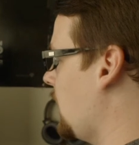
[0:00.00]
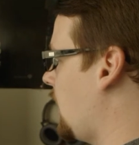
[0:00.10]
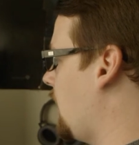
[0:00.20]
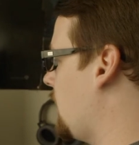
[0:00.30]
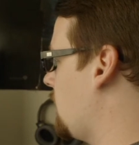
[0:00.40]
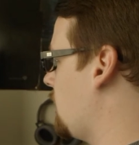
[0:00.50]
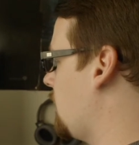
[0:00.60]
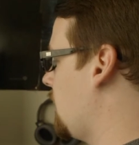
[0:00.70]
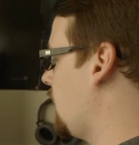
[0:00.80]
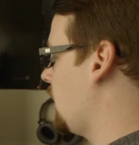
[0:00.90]

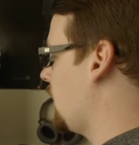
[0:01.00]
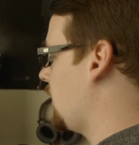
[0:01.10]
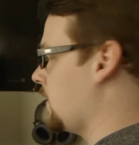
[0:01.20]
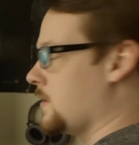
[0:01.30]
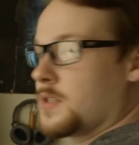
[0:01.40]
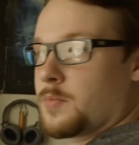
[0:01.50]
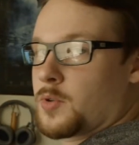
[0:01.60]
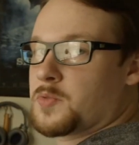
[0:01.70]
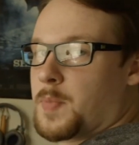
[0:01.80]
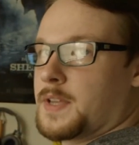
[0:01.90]
And this is the
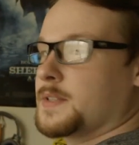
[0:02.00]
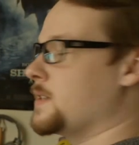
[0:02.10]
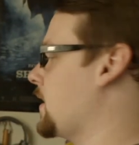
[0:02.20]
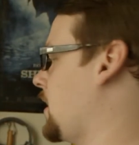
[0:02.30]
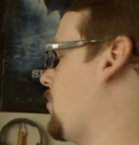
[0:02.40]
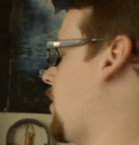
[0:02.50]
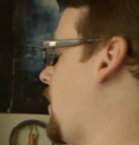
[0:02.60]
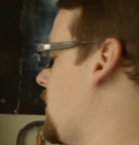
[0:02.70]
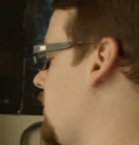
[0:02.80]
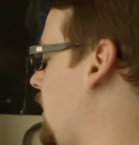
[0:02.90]
most painstaking
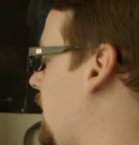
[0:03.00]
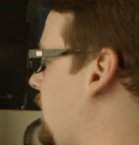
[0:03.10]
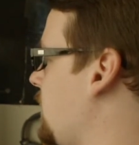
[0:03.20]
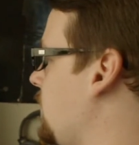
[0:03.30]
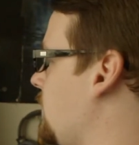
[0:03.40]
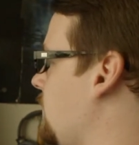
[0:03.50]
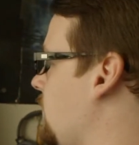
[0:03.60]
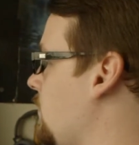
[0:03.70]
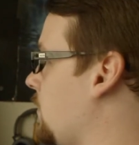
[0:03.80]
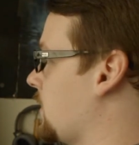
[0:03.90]
part. You have to
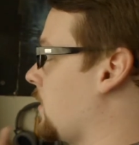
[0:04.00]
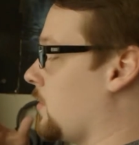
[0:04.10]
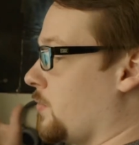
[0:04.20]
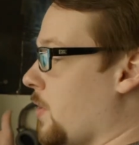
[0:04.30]
do what's called